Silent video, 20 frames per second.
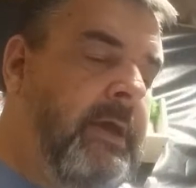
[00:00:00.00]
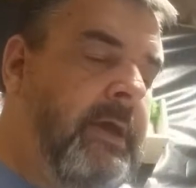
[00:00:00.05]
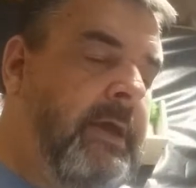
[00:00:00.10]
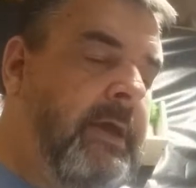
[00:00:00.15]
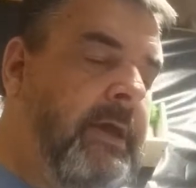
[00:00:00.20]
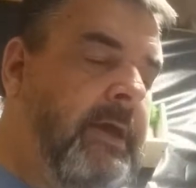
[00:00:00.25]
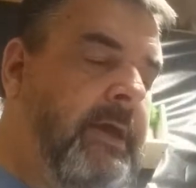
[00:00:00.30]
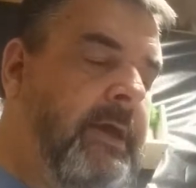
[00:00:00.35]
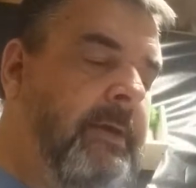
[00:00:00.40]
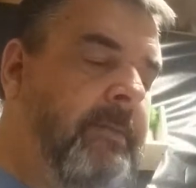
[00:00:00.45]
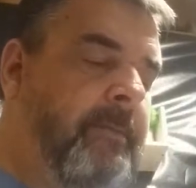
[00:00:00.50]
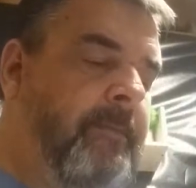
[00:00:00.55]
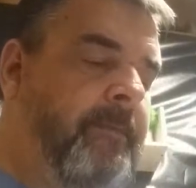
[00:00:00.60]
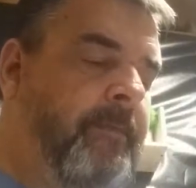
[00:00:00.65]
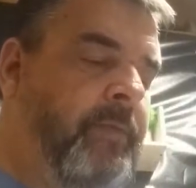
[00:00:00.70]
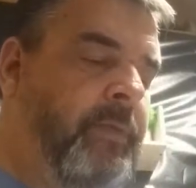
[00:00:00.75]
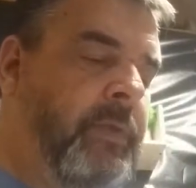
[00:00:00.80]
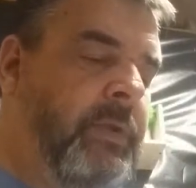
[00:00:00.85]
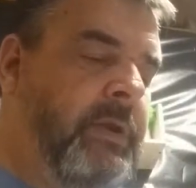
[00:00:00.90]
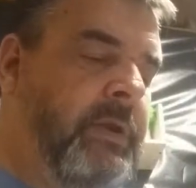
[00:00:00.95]

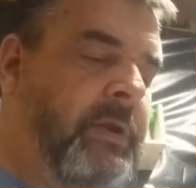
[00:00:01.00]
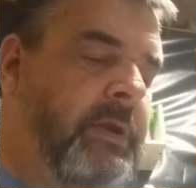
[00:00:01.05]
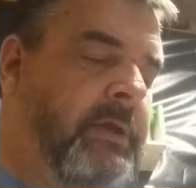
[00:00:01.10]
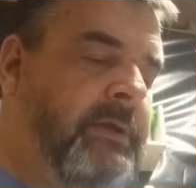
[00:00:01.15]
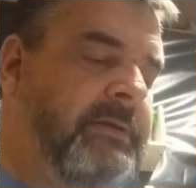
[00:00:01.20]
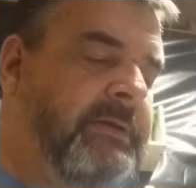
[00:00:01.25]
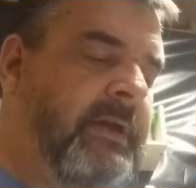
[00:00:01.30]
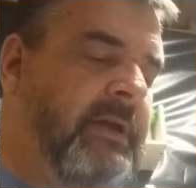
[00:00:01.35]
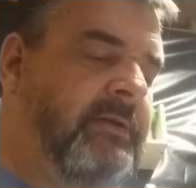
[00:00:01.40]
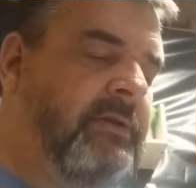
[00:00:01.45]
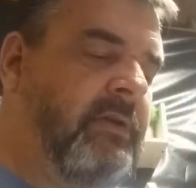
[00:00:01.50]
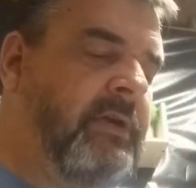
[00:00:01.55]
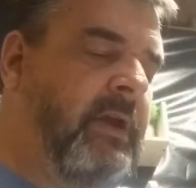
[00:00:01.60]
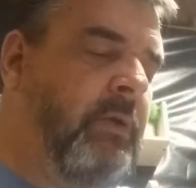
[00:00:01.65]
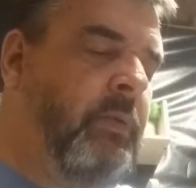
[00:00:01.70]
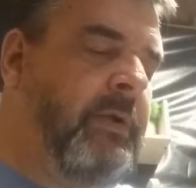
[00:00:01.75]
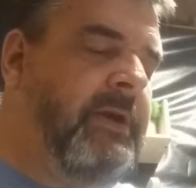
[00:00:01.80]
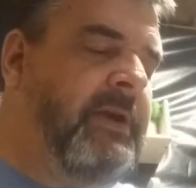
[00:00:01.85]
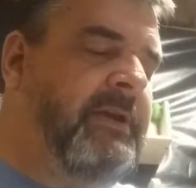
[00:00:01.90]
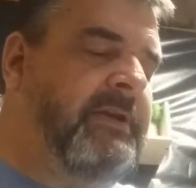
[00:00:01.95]
it says,
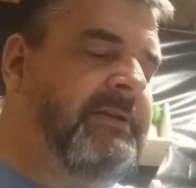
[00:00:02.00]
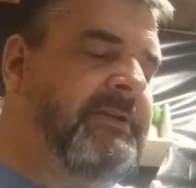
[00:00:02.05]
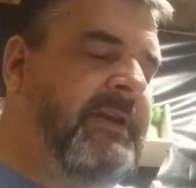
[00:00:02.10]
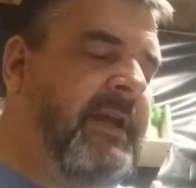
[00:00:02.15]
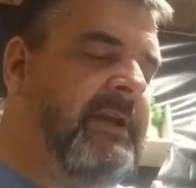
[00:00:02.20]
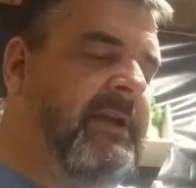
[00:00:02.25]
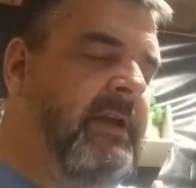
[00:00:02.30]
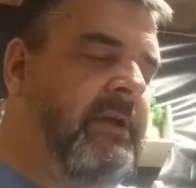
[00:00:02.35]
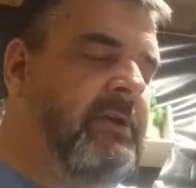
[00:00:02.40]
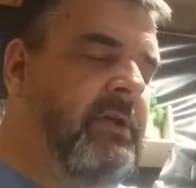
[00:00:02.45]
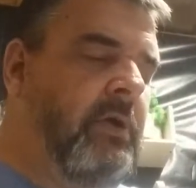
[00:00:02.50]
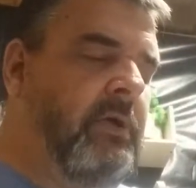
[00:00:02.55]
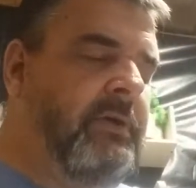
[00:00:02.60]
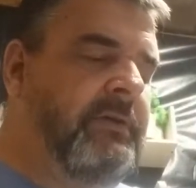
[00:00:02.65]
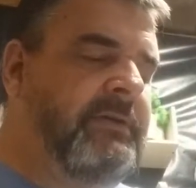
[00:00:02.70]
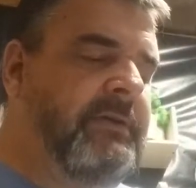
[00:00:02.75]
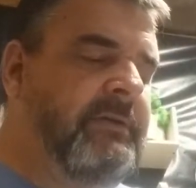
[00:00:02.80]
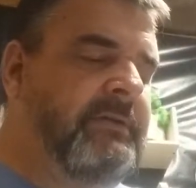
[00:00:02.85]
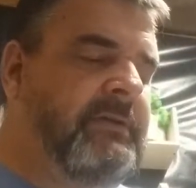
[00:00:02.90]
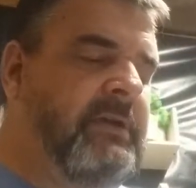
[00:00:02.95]
okay, we did the second coat.
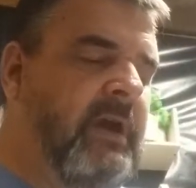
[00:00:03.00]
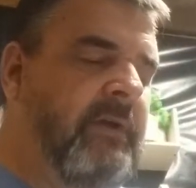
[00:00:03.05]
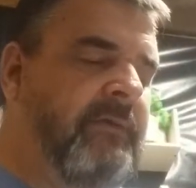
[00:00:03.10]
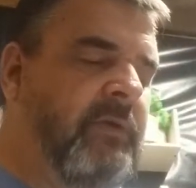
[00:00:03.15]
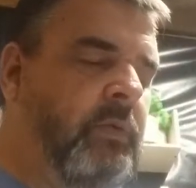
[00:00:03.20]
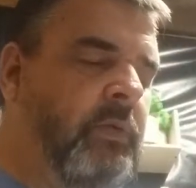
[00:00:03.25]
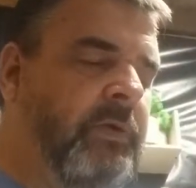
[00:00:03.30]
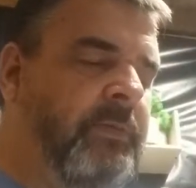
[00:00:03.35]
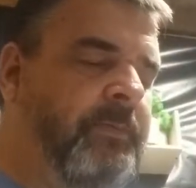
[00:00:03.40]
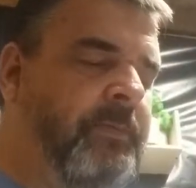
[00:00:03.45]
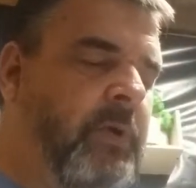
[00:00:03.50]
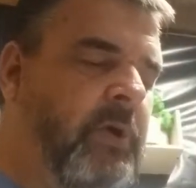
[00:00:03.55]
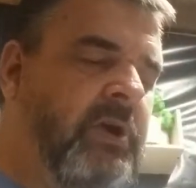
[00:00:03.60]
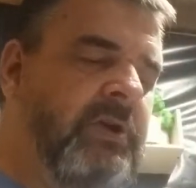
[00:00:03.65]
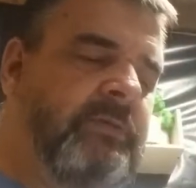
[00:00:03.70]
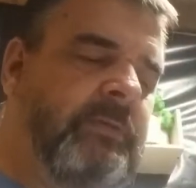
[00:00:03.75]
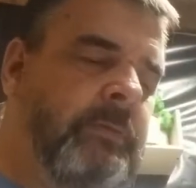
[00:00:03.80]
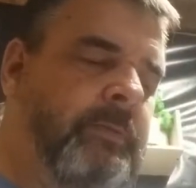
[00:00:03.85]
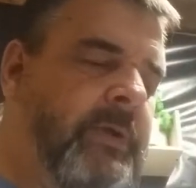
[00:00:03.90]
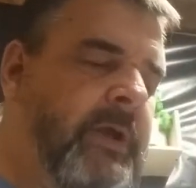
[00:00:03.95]
It says cover with
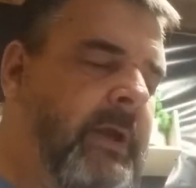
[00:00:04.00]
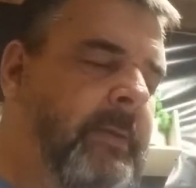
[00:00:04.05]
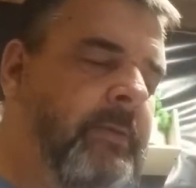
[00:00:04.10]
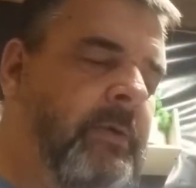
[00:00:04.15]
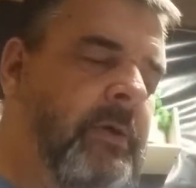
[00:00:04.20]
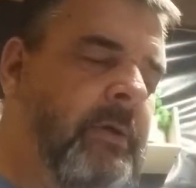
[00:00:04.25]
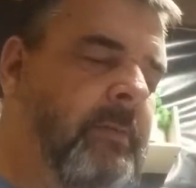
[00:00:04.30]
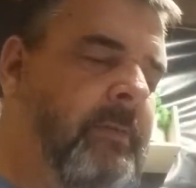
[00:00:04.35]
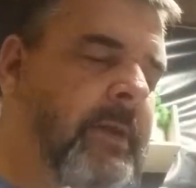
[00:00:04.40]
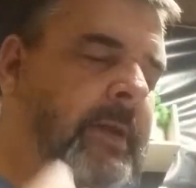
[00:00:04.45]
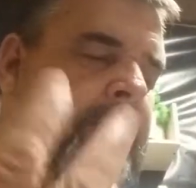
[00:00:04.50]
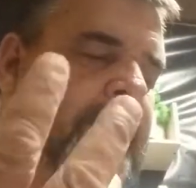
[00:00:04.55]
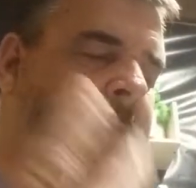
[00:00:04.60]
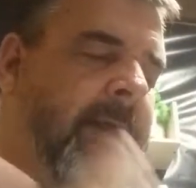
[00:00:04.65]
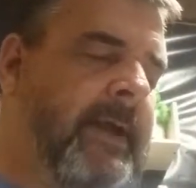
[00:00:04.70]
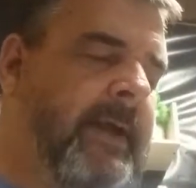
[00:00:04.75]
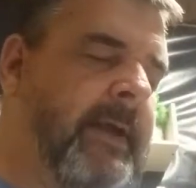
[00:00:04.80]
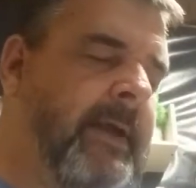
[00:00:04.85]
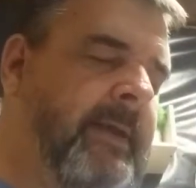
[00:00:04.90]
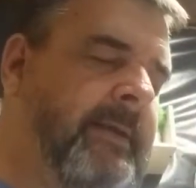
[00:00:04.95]
parchment paper, oh, blah,
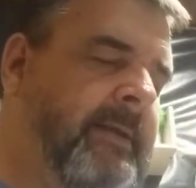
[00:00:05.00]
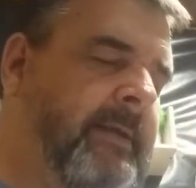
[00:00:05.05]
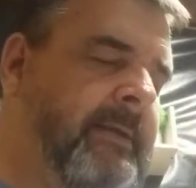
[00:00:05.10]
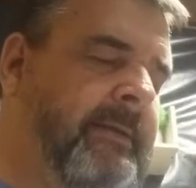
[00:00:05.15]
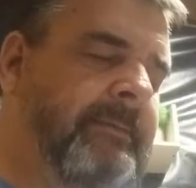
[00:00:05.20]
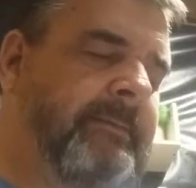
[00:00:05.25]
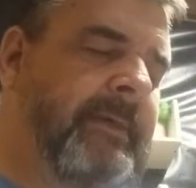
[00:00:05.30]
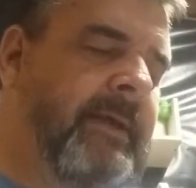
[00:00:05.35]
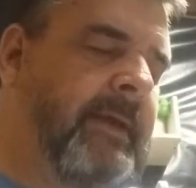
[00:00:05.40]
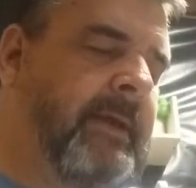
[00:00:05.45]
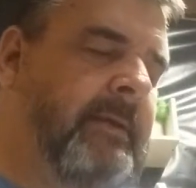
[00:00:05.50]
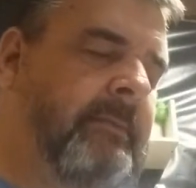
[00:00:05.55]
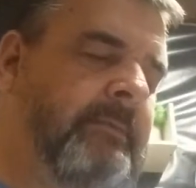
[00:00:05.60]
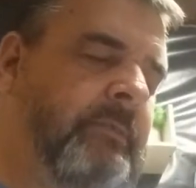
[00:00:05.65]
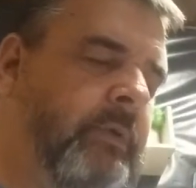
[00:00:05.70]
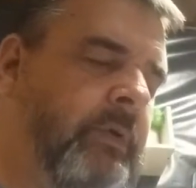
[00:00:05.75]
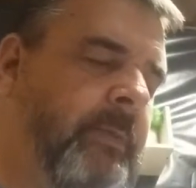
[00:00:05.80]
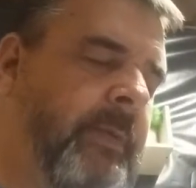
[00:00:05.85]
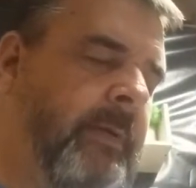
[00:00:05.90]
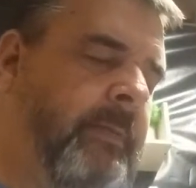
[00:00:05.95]
blah. I didn't put
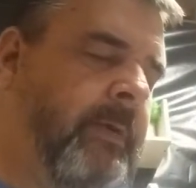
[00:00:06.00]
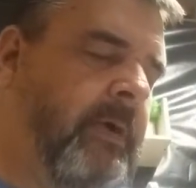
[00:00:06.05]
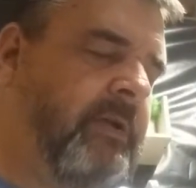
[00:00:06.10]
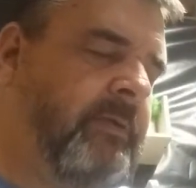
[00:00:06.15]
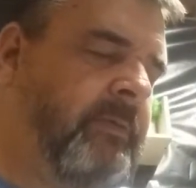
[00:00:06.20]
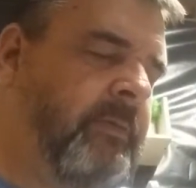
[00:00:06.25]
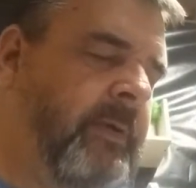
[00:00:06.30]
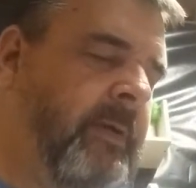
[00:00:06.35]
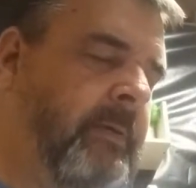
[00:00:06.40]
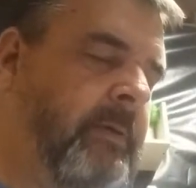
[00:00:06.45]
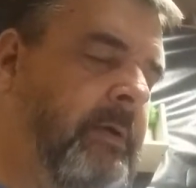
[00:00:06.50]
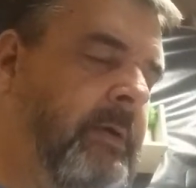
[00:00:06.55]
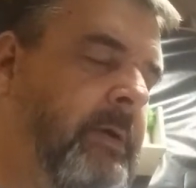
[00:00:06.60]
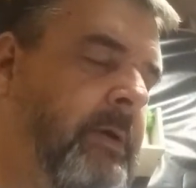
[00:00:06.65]
about parchment paper.